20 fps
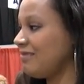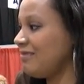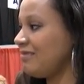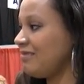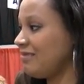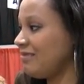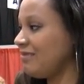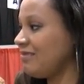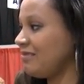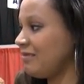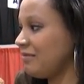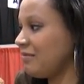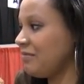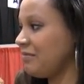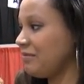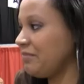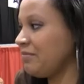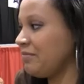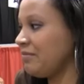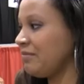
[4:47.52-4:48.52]

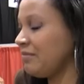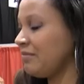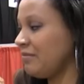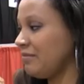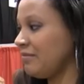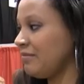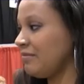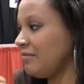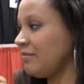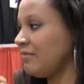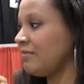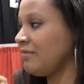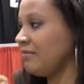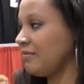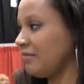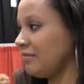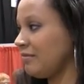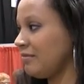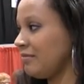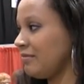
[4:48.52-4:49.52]

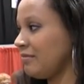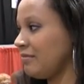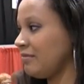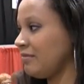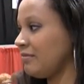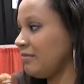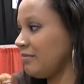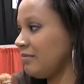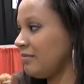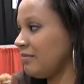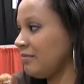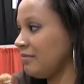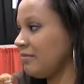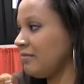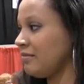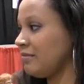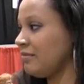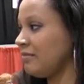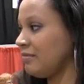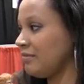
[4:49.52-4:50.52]

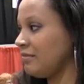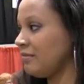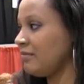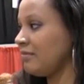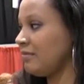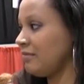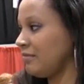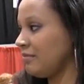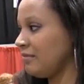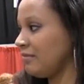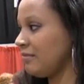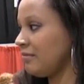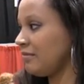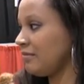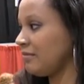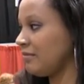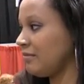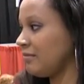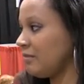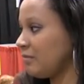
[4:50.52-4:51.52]

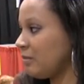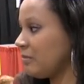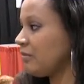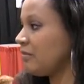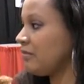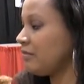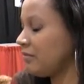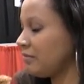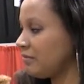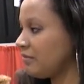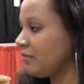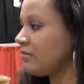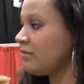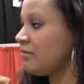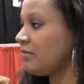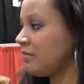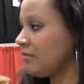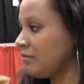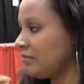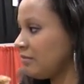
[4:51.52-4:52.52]

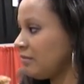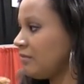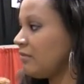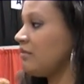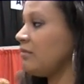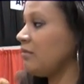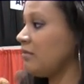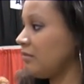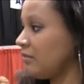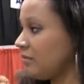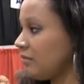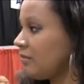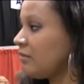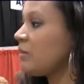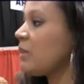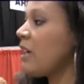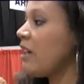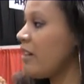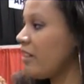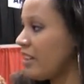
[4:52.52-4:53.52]

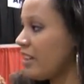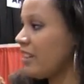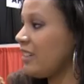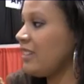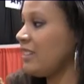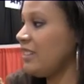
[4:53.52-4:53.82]
(not speaking)